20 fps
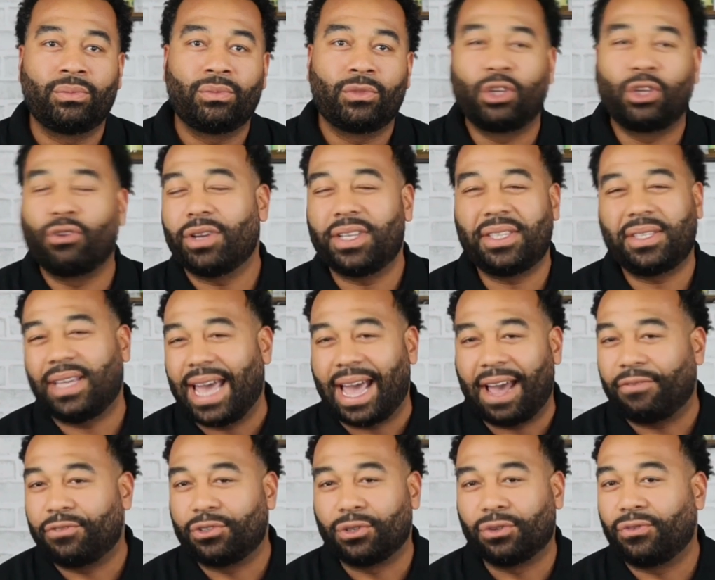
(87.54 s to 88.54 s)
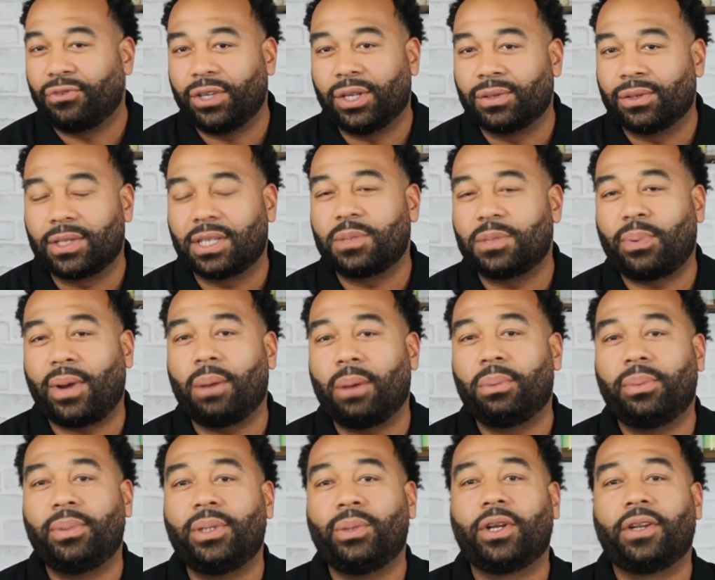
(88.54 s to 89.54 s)
greasy after feels. That's
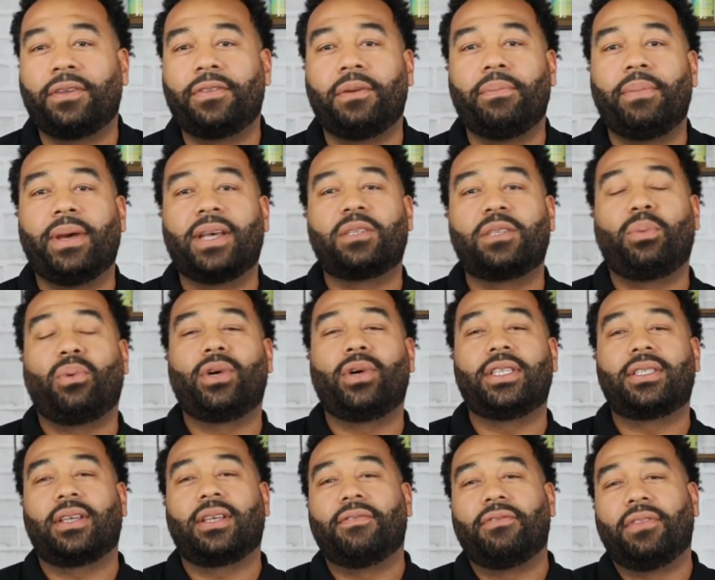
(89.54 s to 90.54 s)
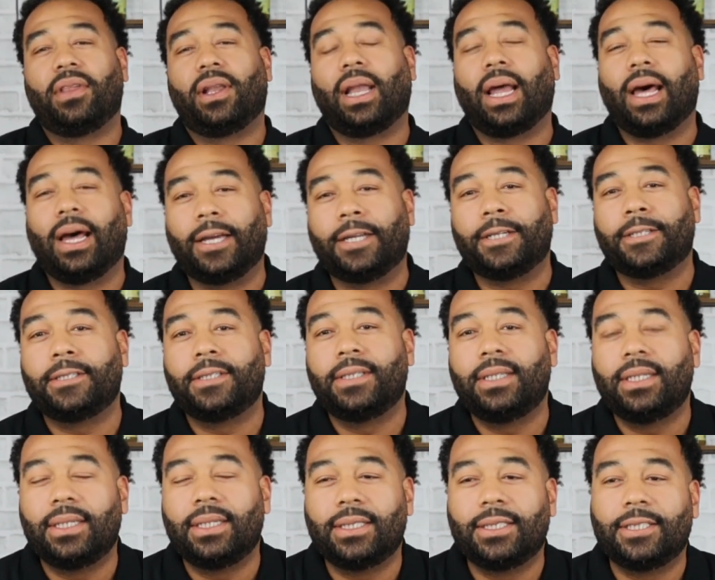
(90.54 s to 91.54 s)
probably one of the best points of the line,
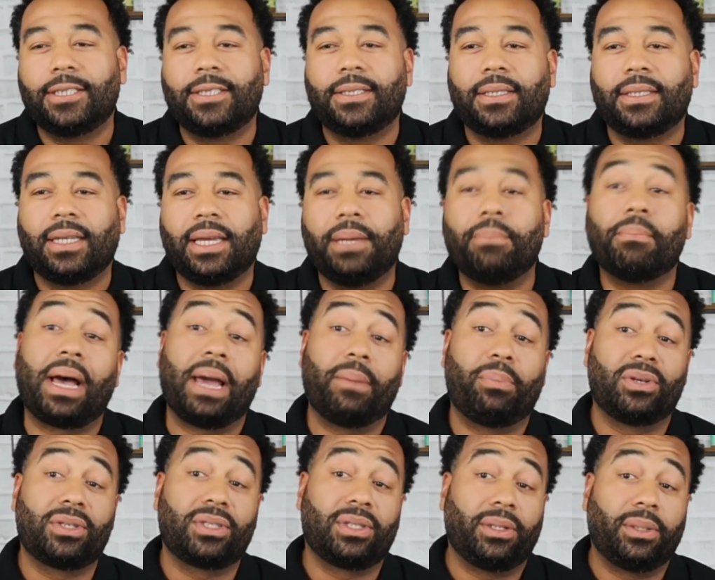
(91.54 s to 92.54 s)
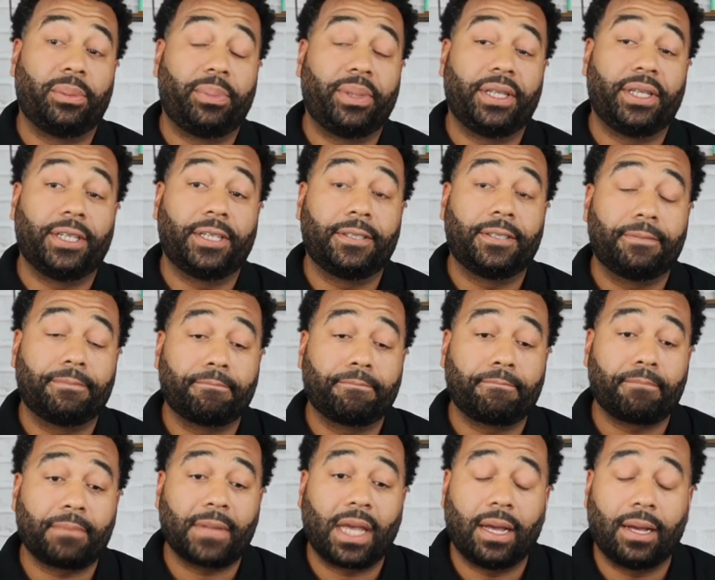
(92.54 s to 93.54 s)
in my personal opinion.
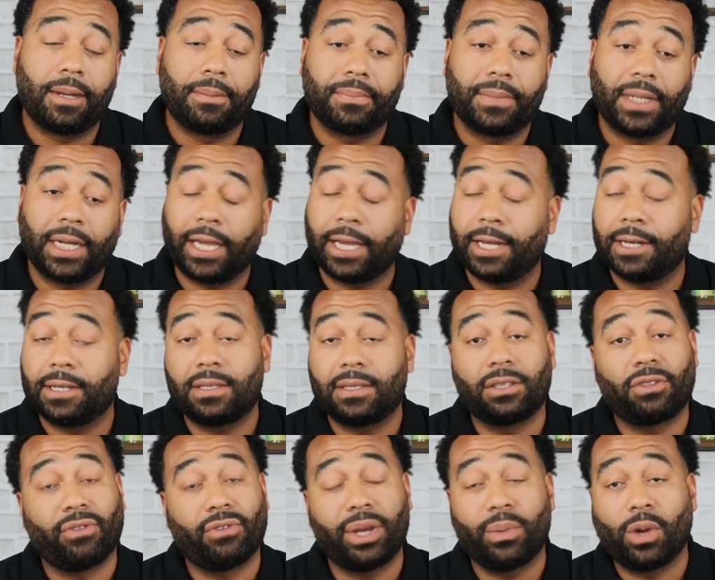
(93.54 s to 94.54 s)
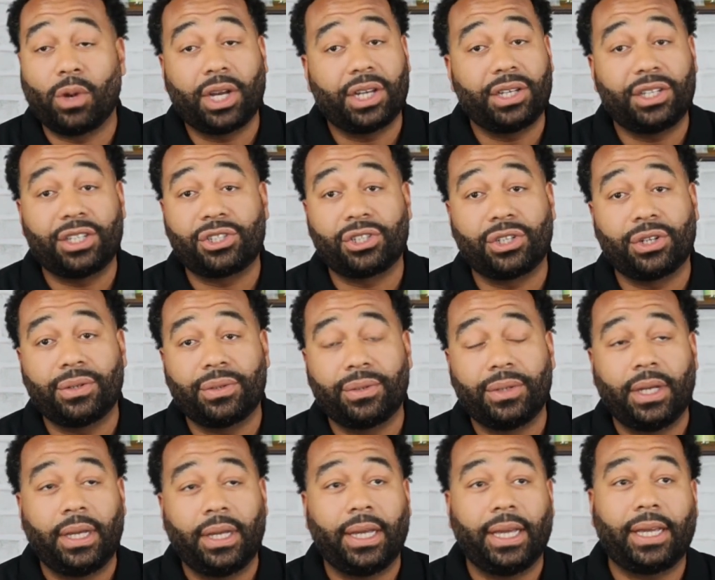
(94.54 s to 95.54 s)
Again, it's a 3-in-1 conditioner.
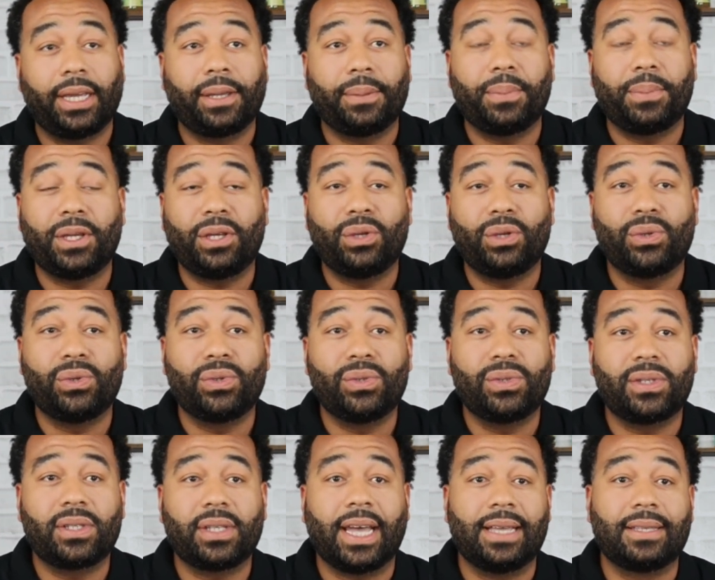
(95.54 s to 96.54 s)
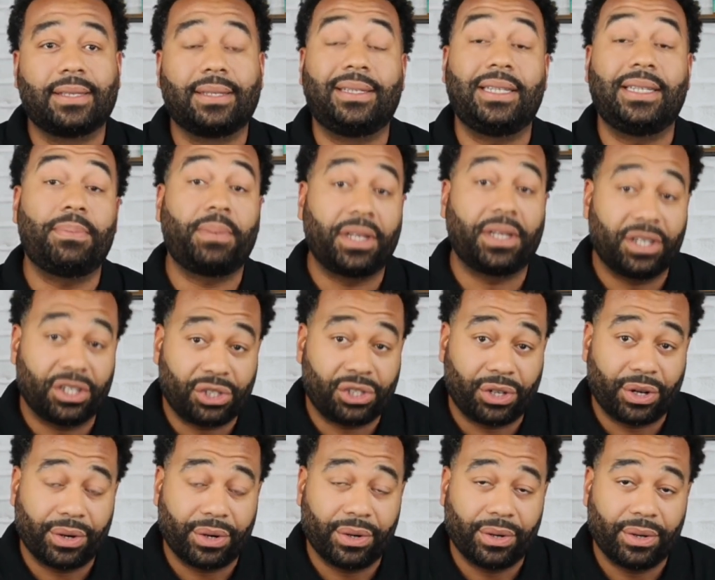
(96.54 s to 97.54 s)
It can be used as a deep
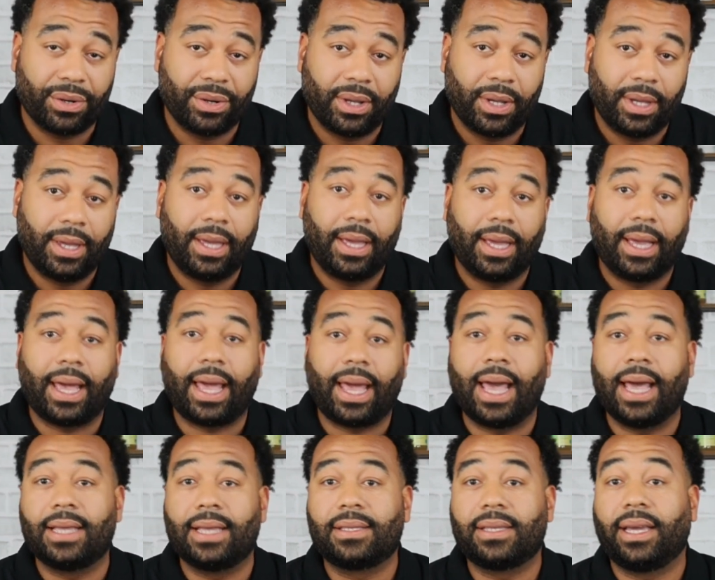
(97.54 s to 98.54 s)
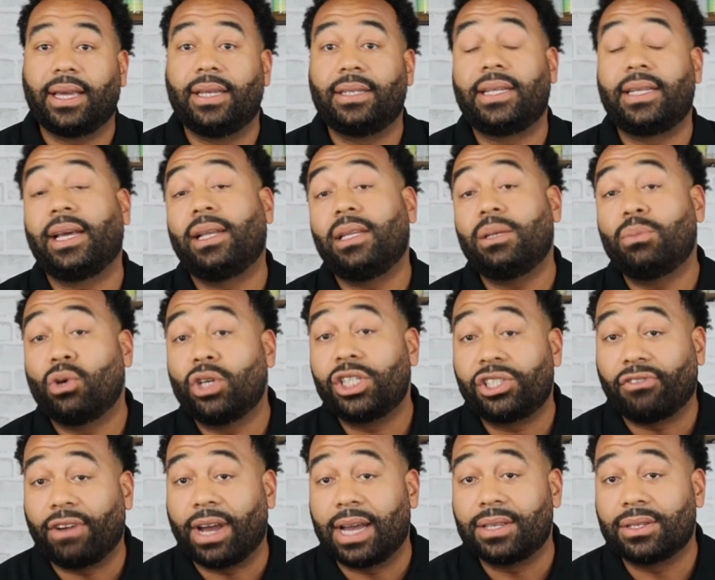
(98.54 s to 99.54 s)
conditioner, as a daily
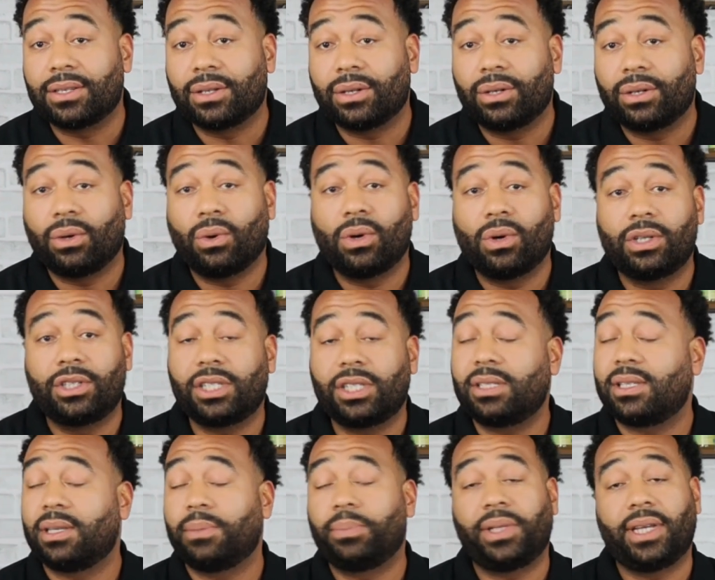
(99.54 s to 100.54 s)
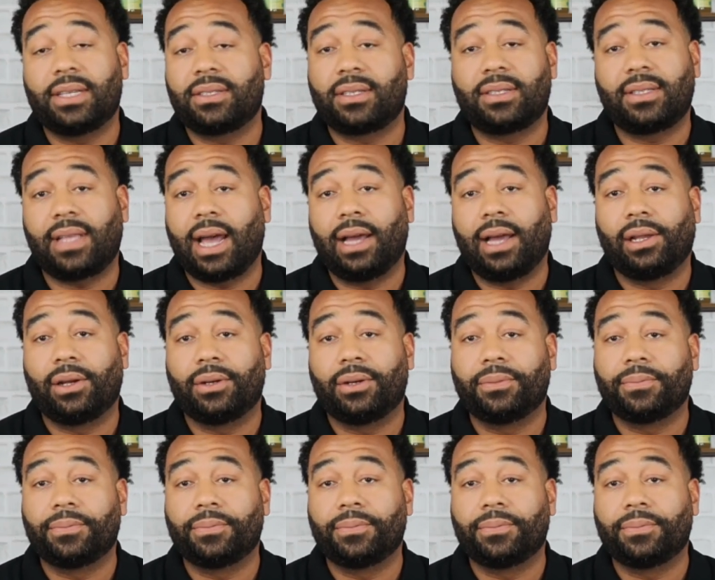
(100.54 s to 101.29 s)
moisturizer, or just simply as a styler.